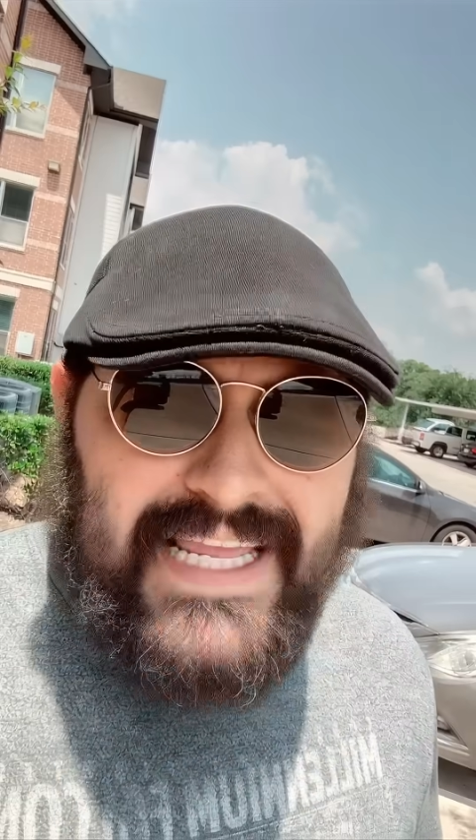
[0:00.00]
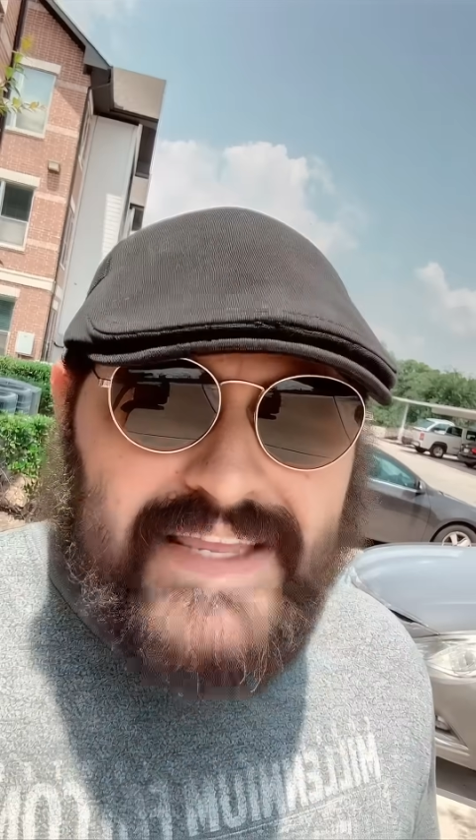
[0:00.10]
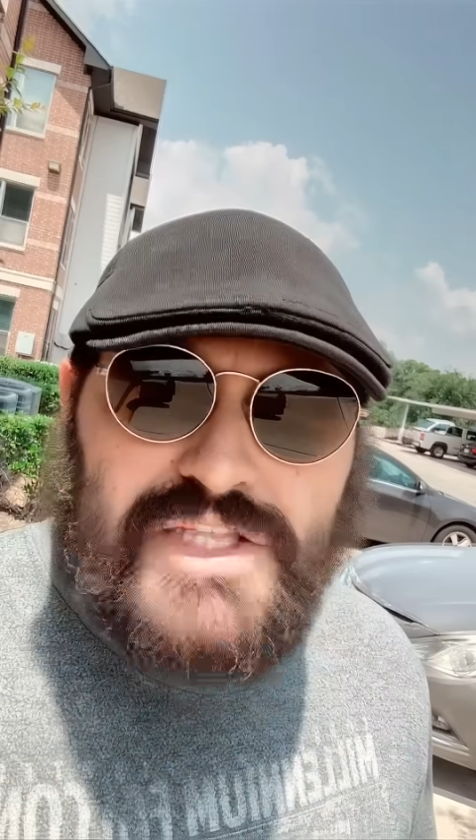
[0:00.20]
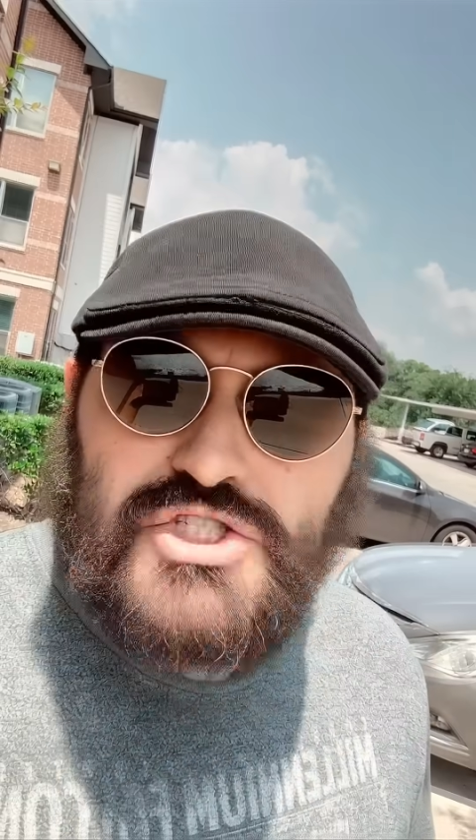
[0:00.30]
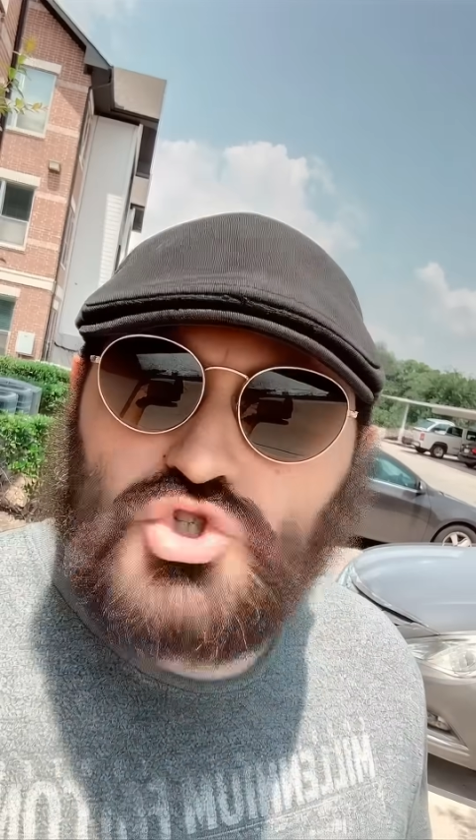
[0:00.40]

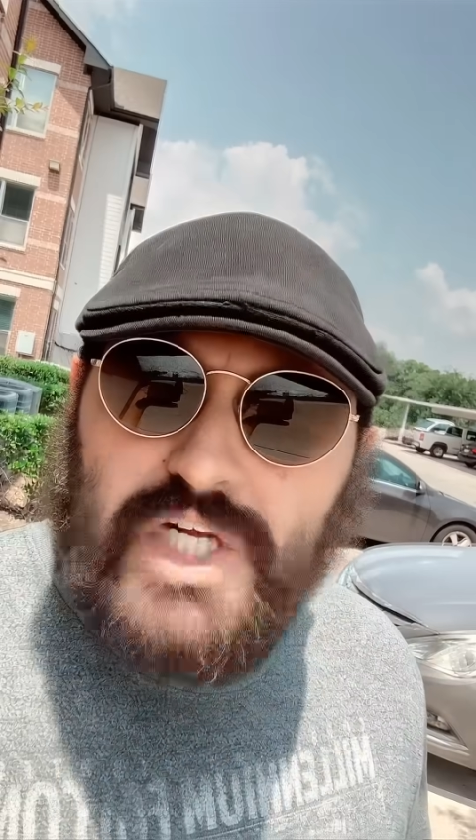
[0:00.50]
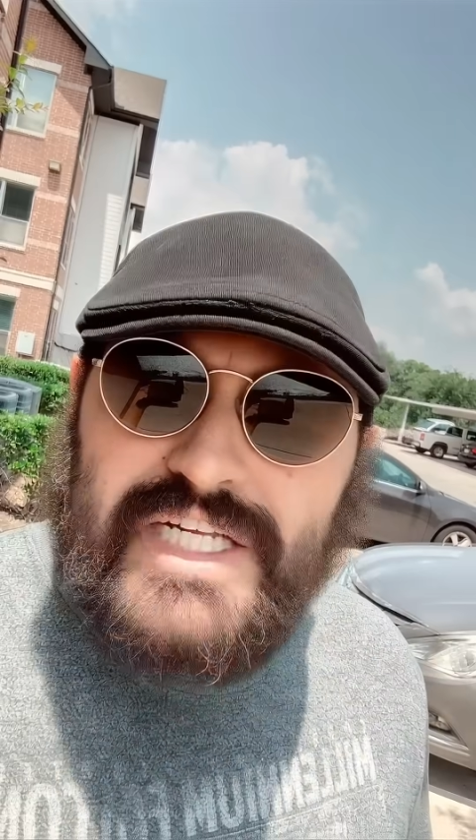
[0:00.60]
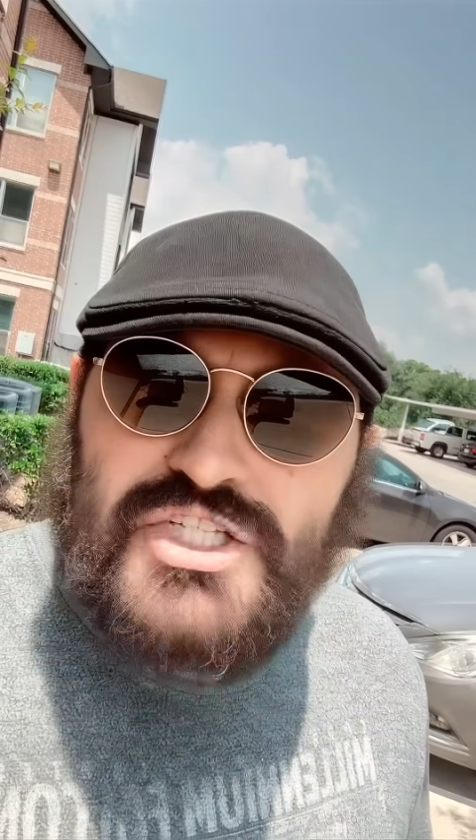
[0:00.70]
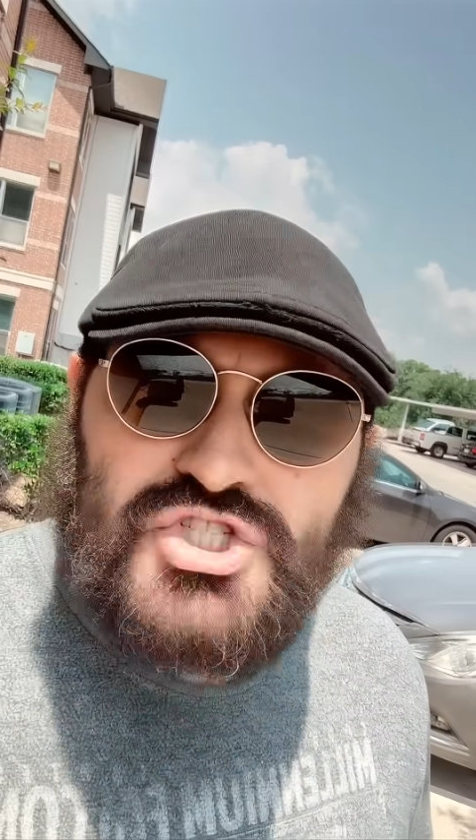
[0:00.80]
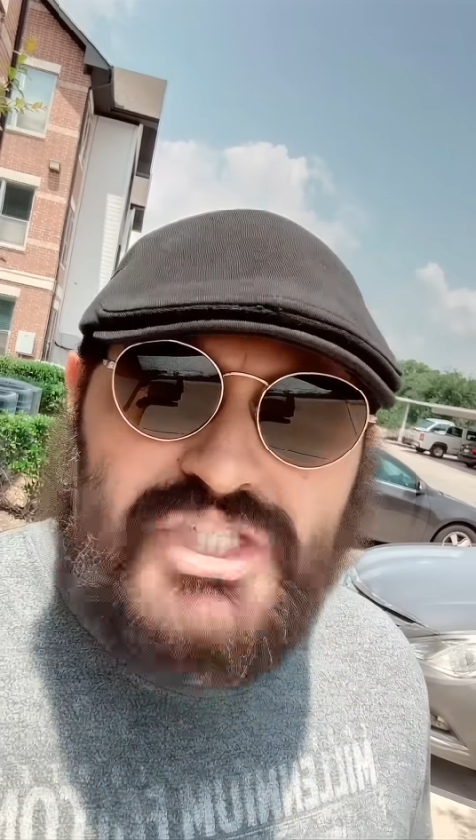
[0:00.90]
In this
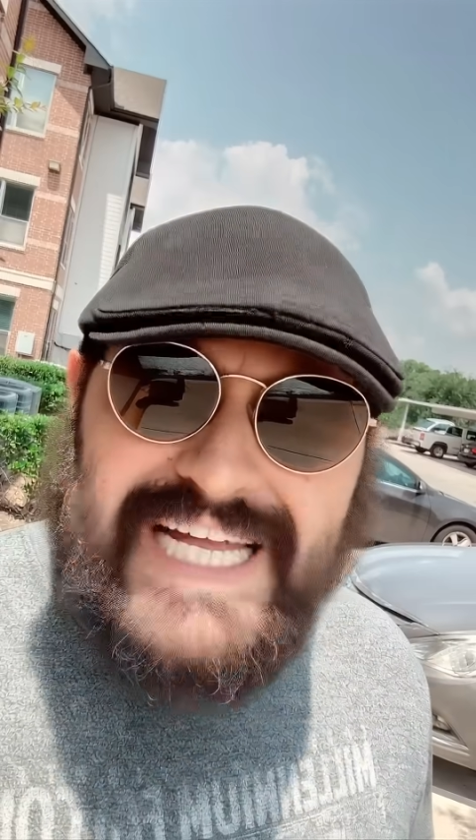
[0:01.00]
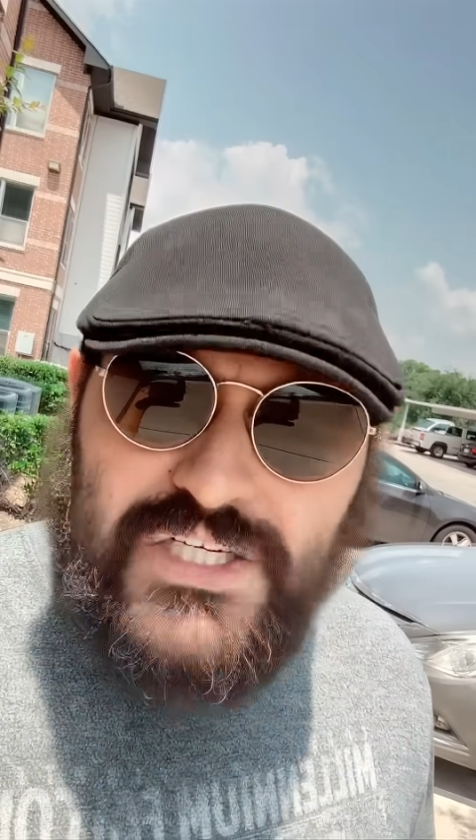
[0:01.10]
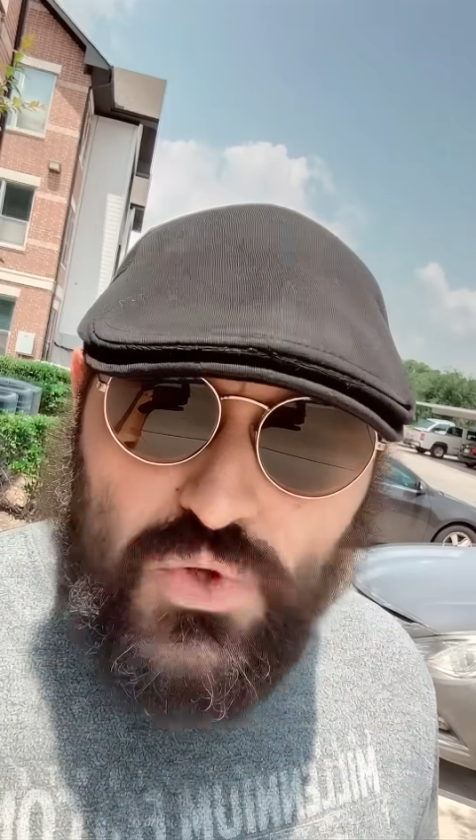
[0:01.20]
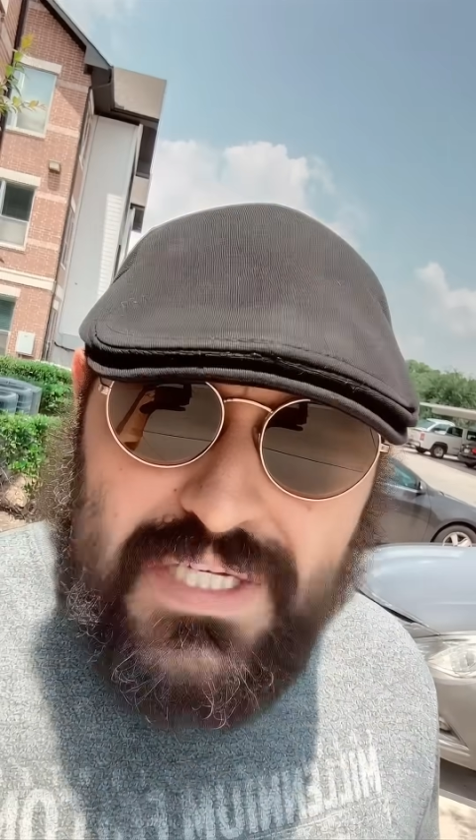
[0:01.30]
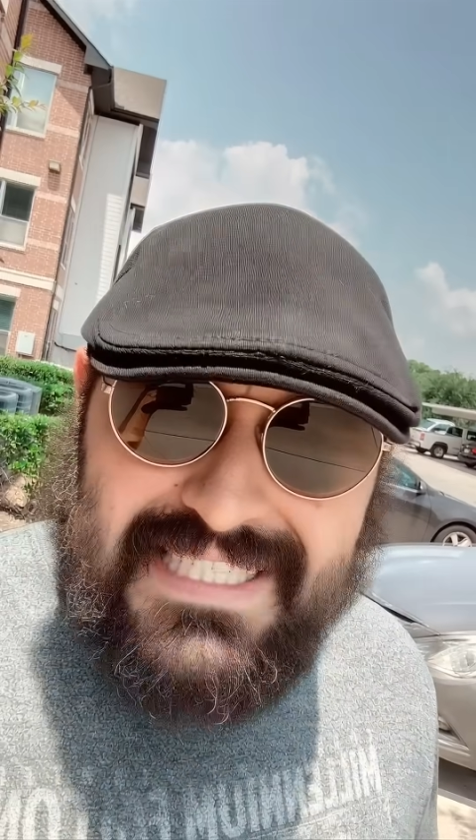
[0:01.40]
strange
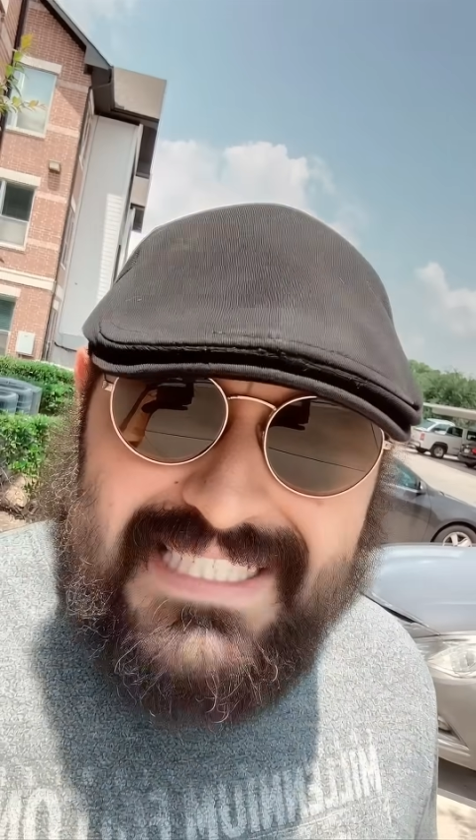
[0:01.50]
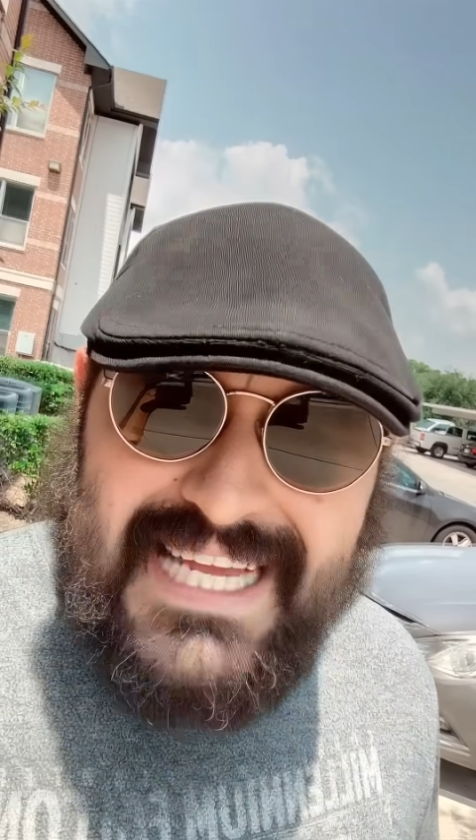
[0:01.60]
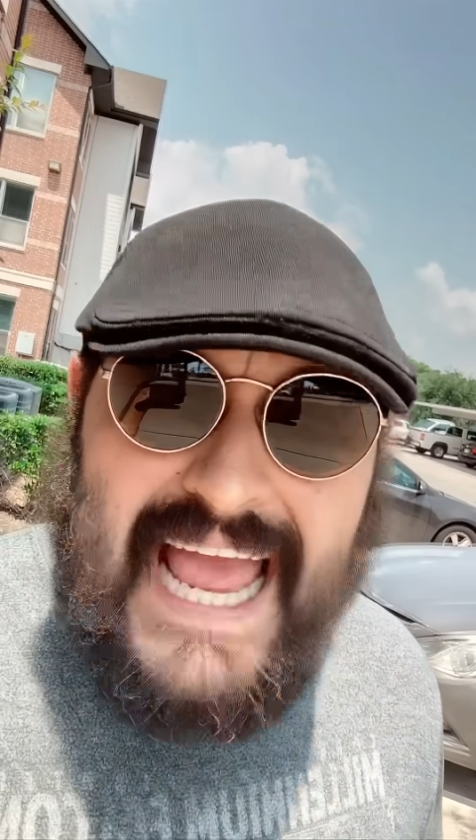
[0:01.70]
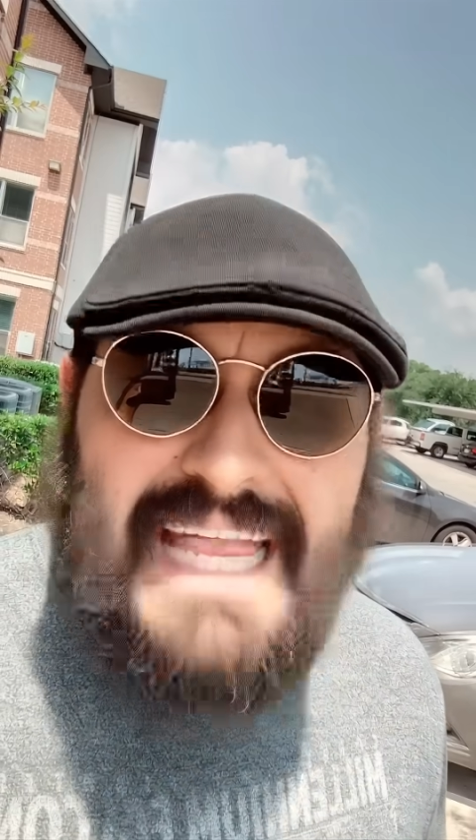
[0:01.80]
tech twist,